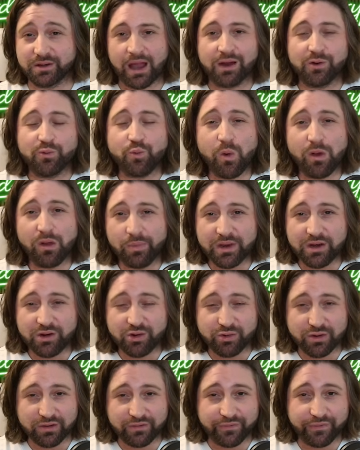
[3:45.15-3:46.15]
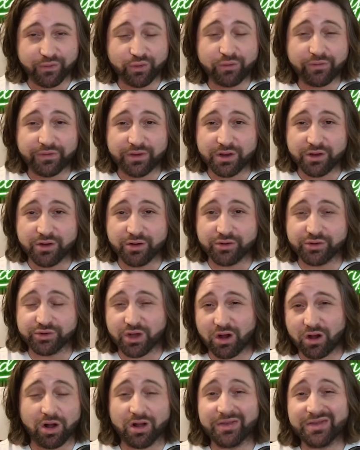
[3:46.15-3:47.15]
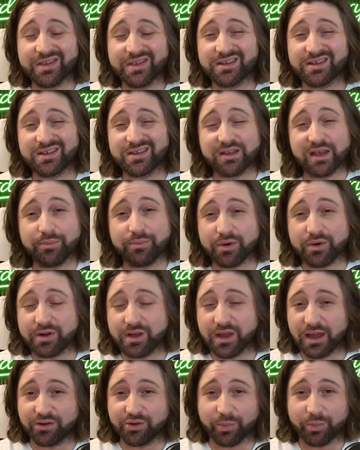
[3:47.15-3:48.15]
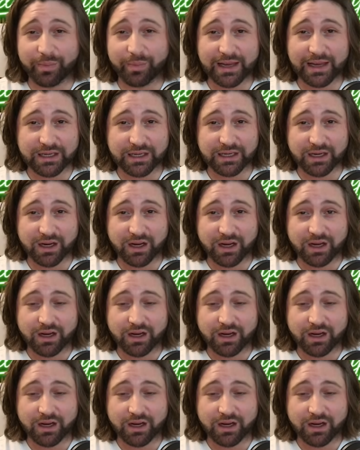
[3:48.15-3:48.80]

I will be doing full videos on this separate candle pattern,